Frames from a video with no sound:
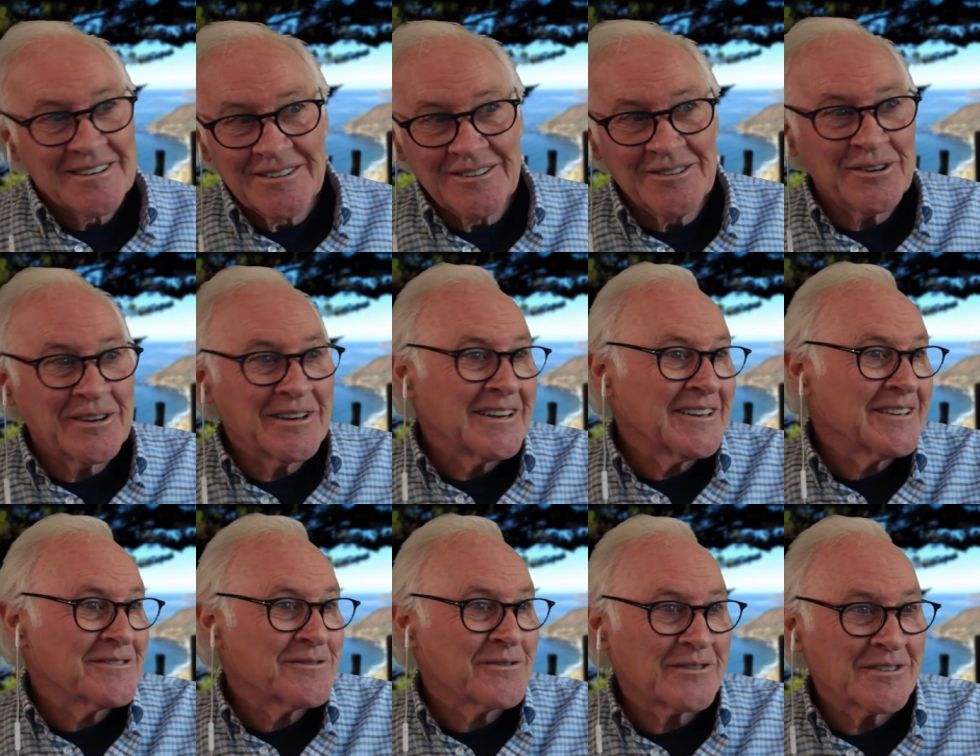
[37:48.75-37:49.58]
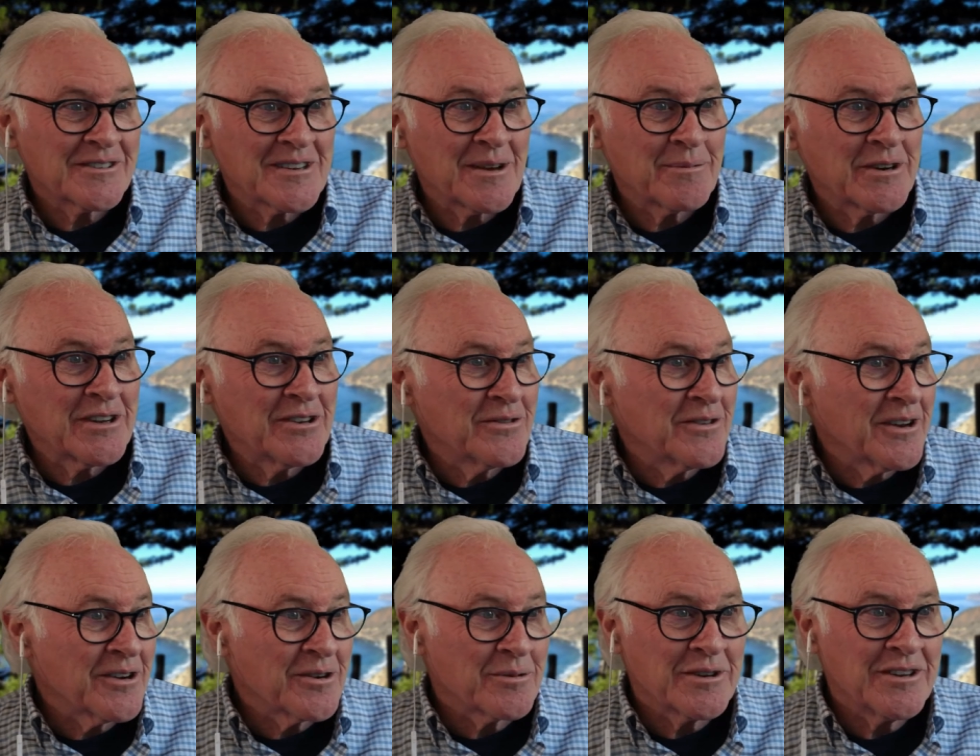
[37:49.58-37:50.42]
You can answer for somebody you
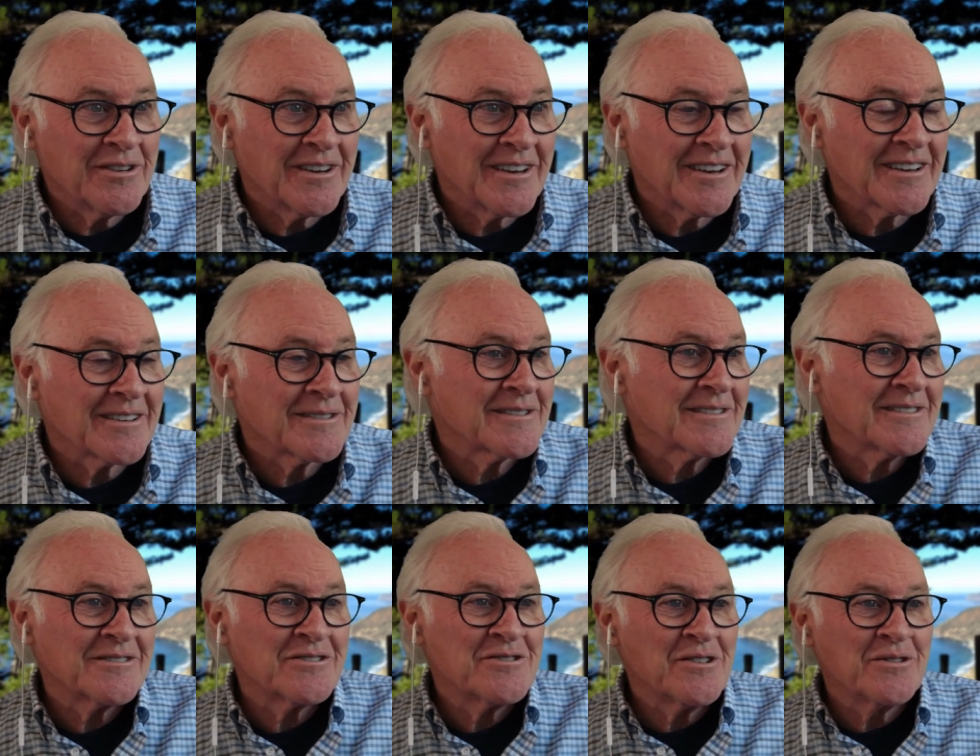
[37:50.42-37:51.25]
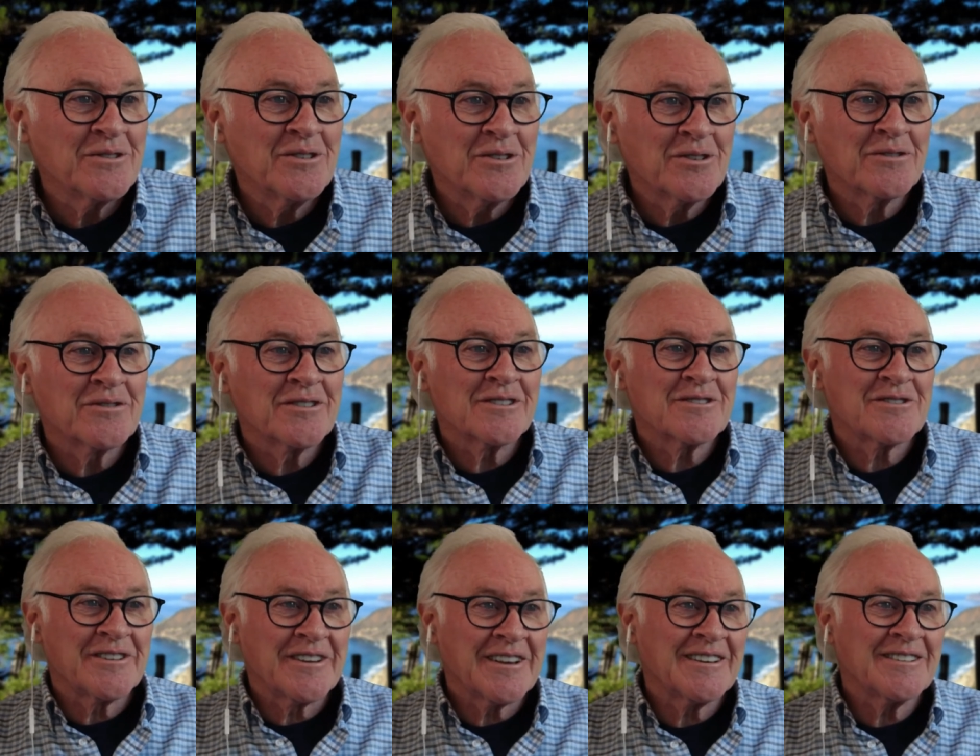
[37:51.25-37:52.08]
know, but you can't. There's no
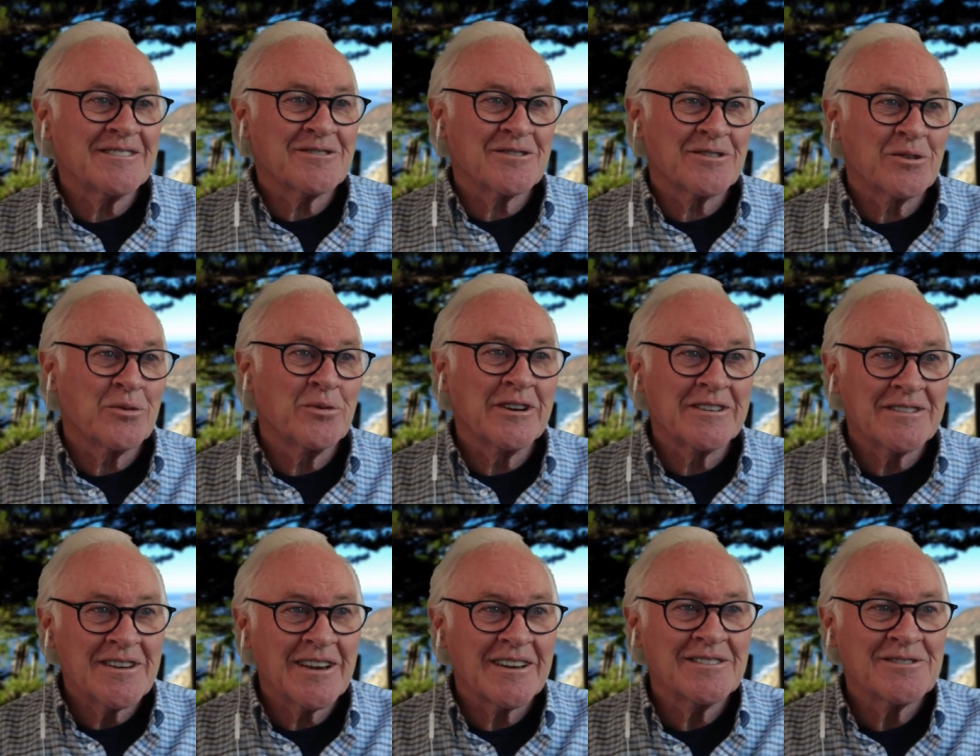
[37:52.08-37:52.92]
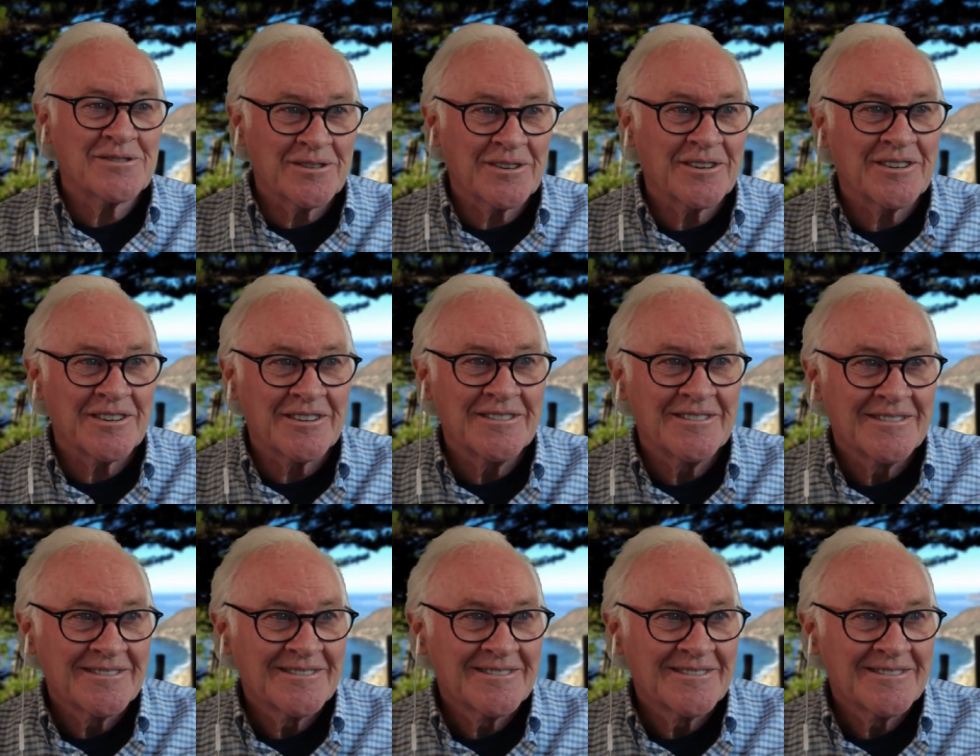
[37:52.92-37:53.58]
universal answer to what tastes good.